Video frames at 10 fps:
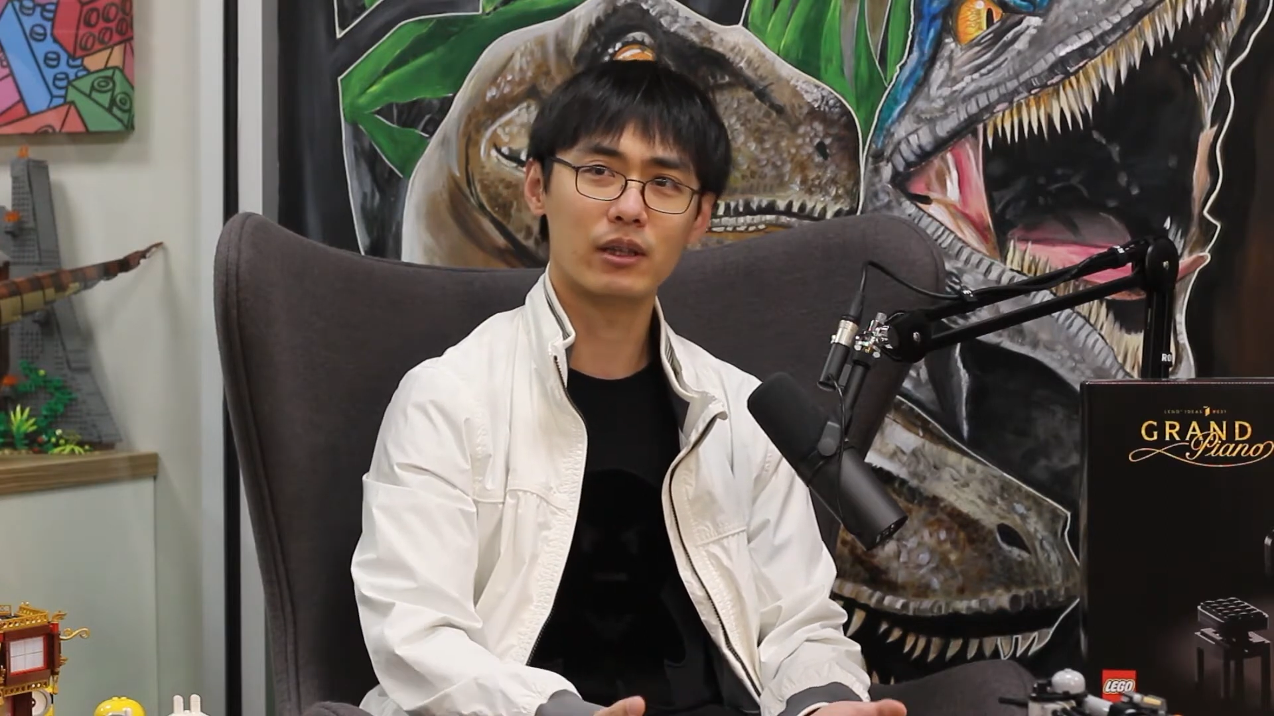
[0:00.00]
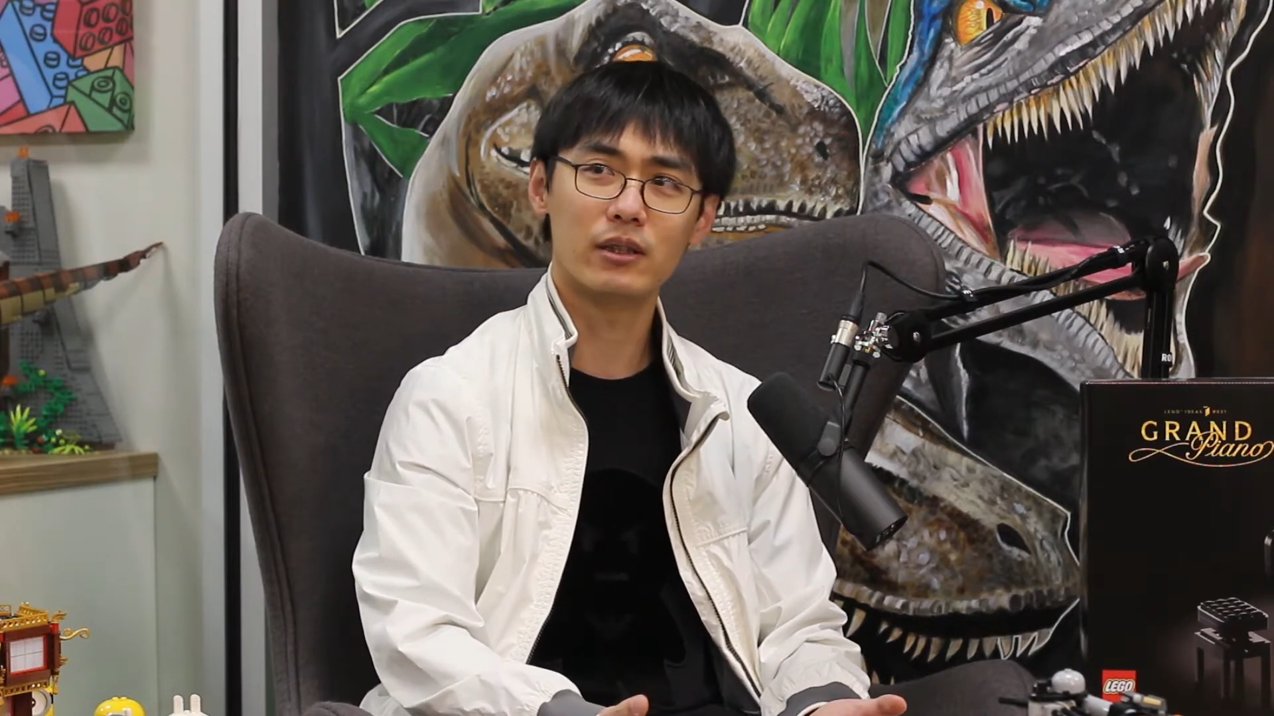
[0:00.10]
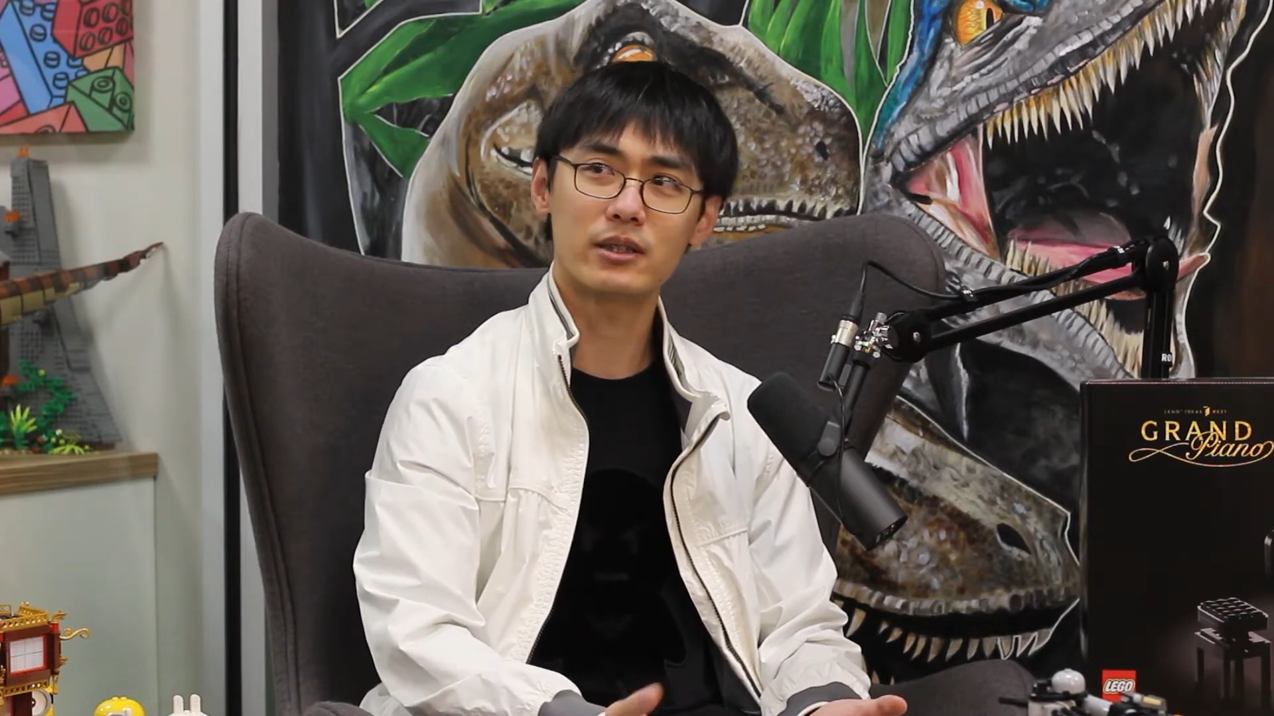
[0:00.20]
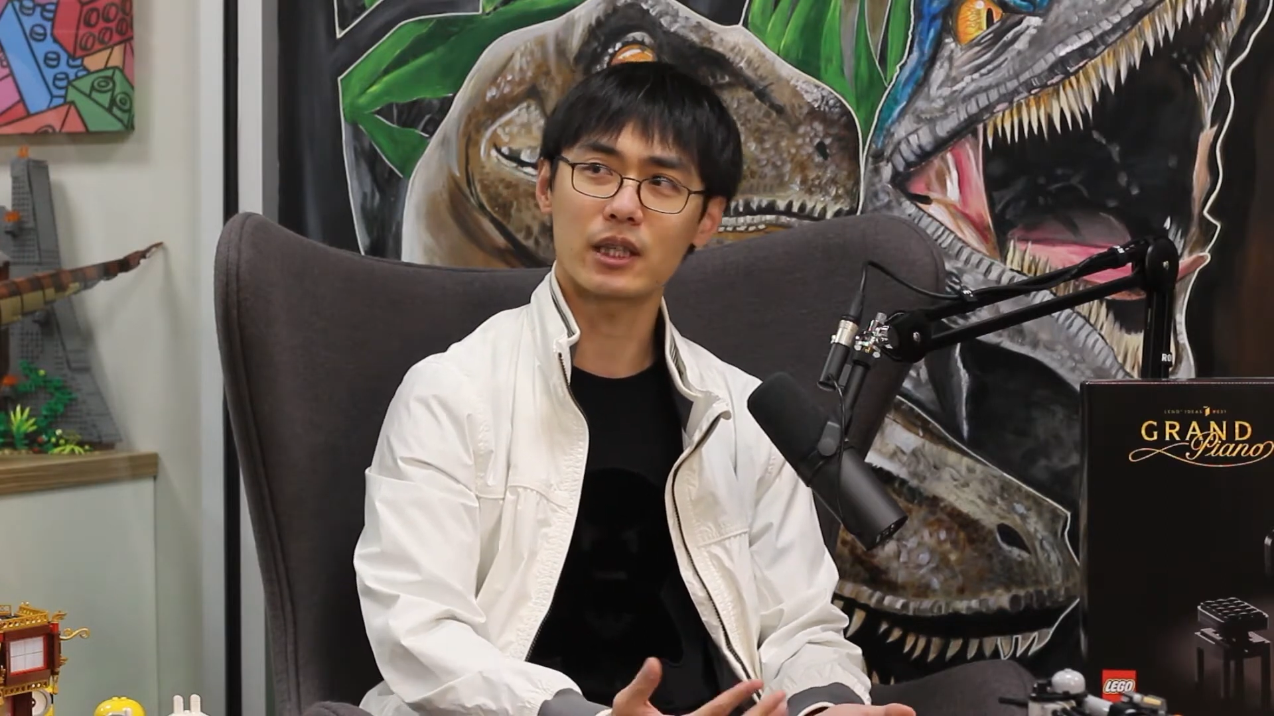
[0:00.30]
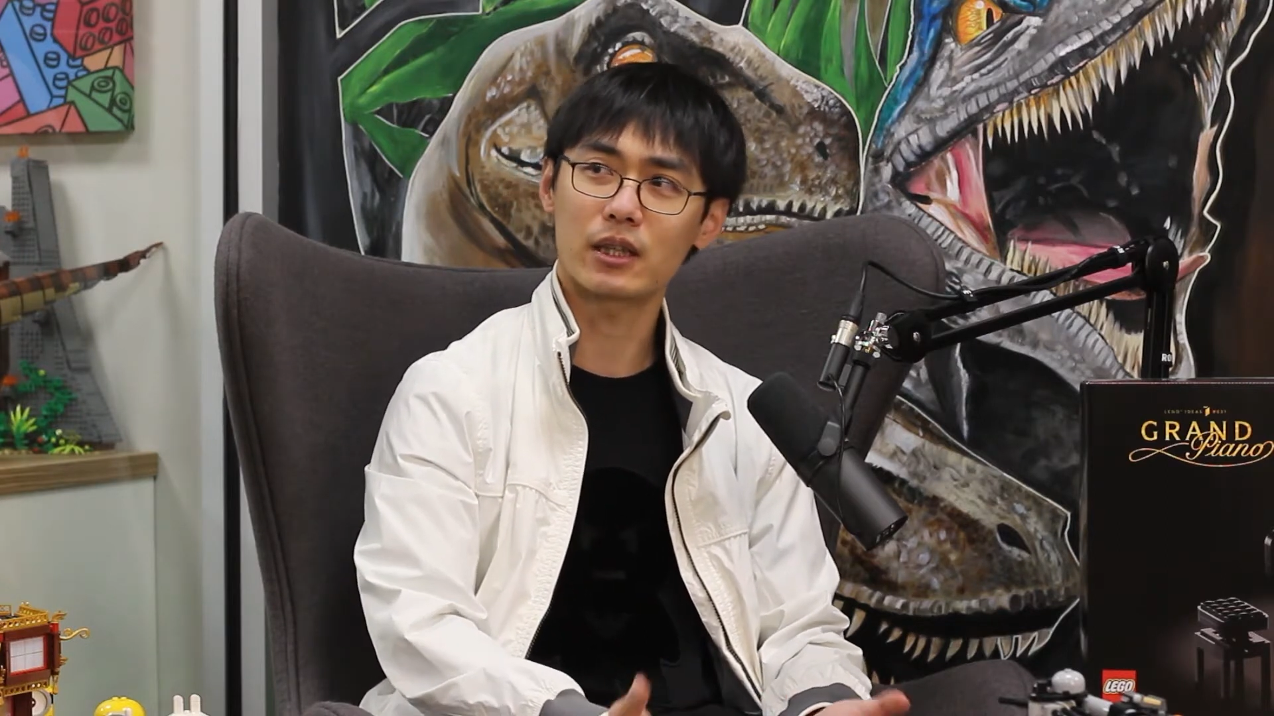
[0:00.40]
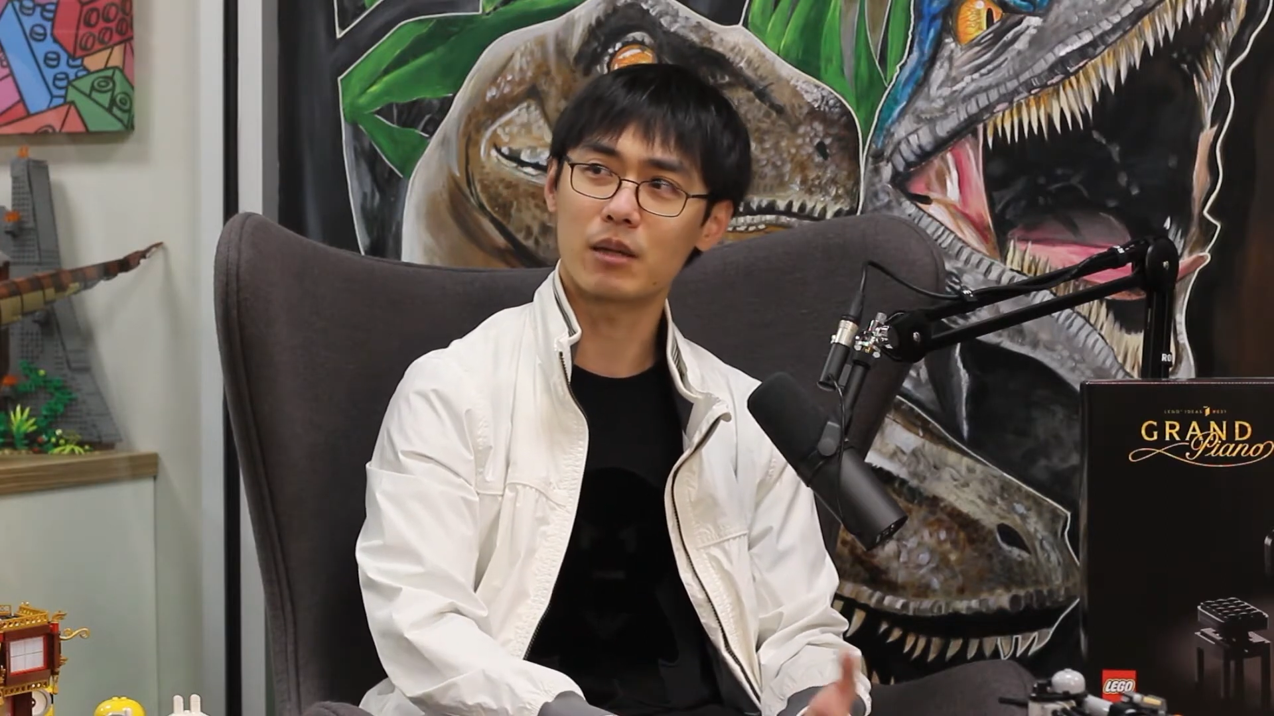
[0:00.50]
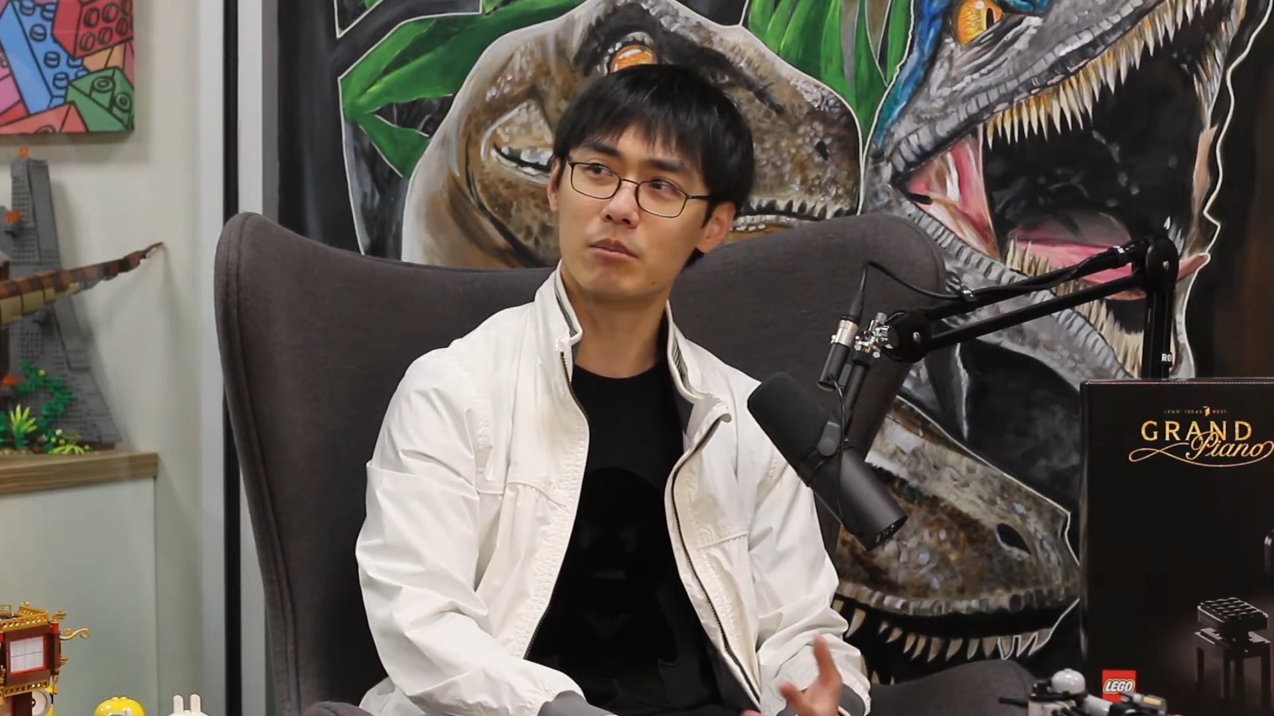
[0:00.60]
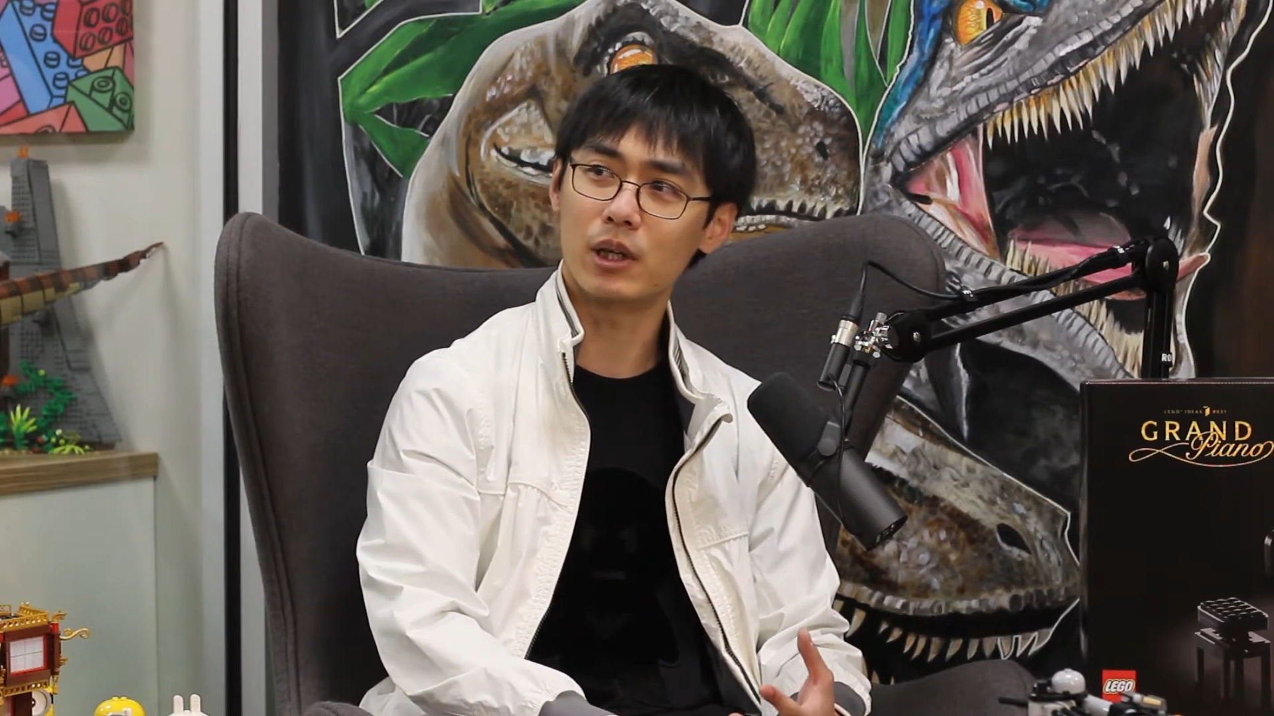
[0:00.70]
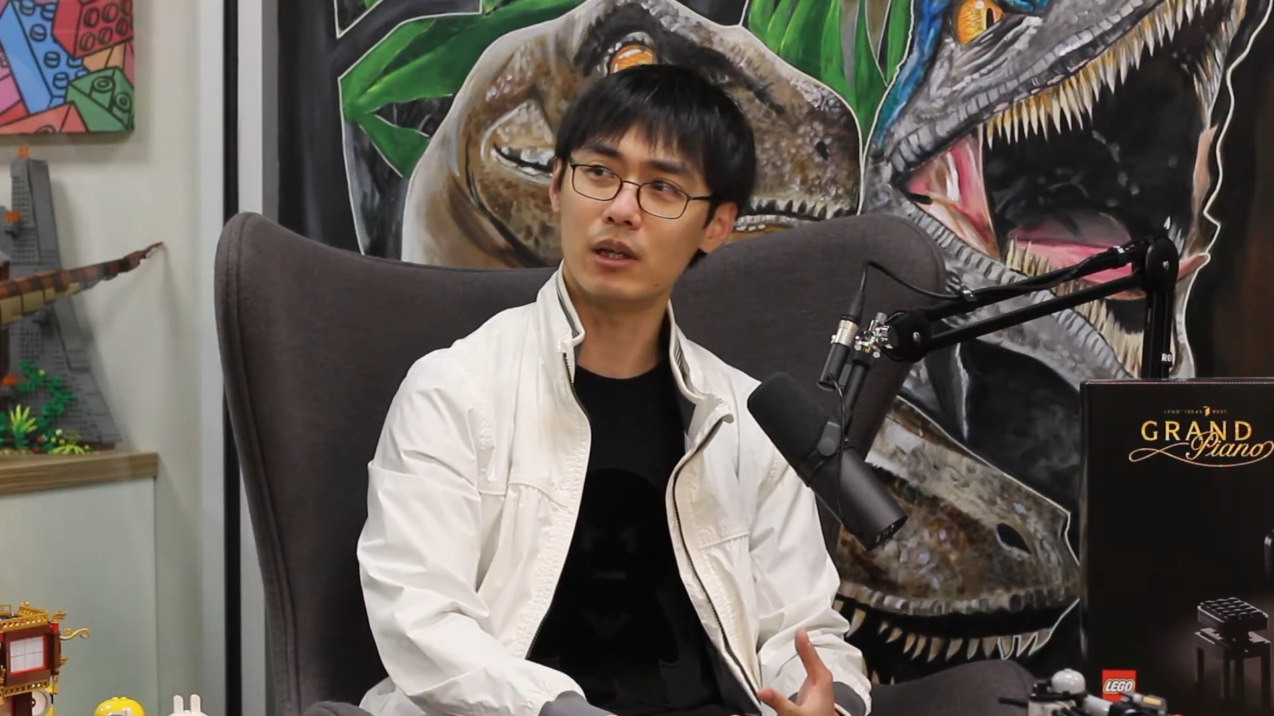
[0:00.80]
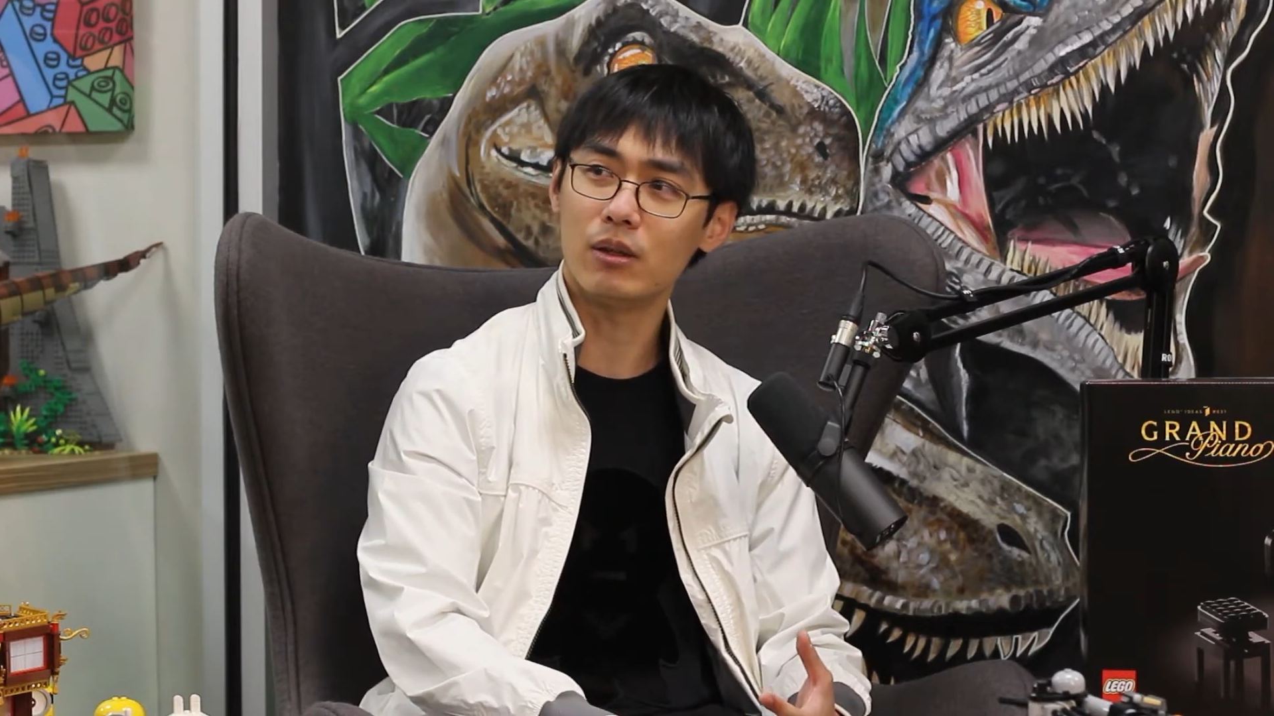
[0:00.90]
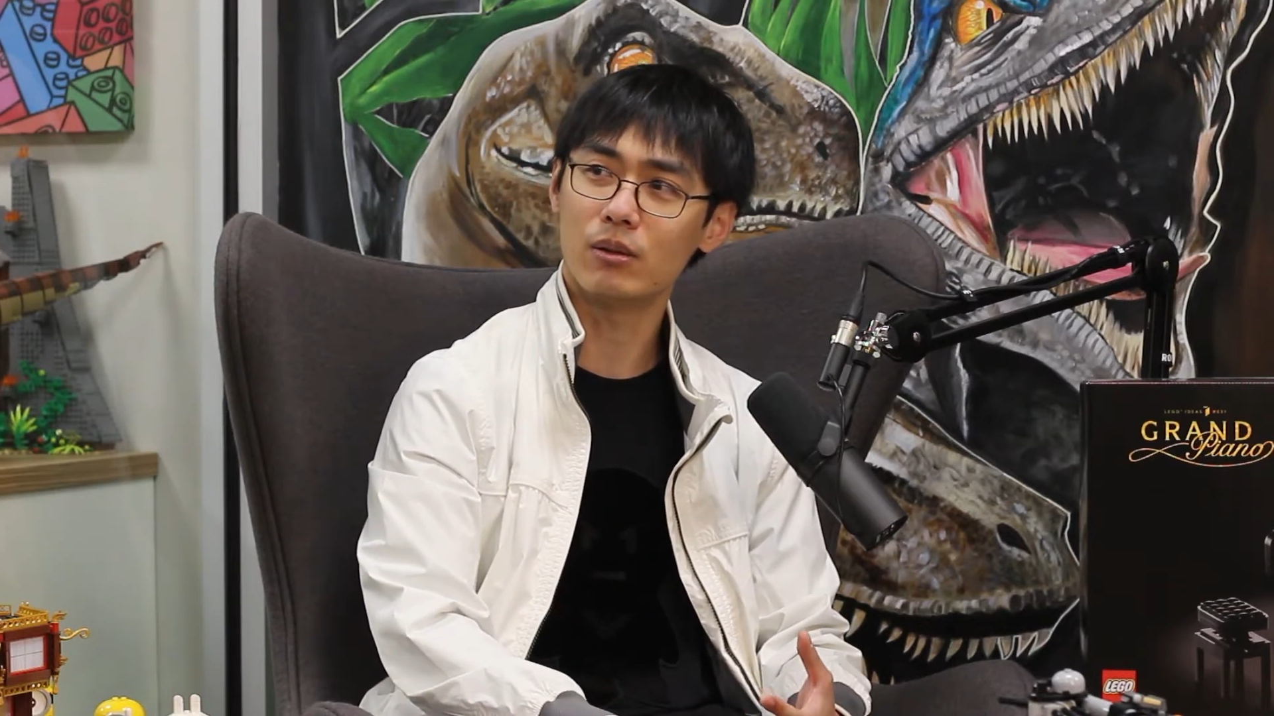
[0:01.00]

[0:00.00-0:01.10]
September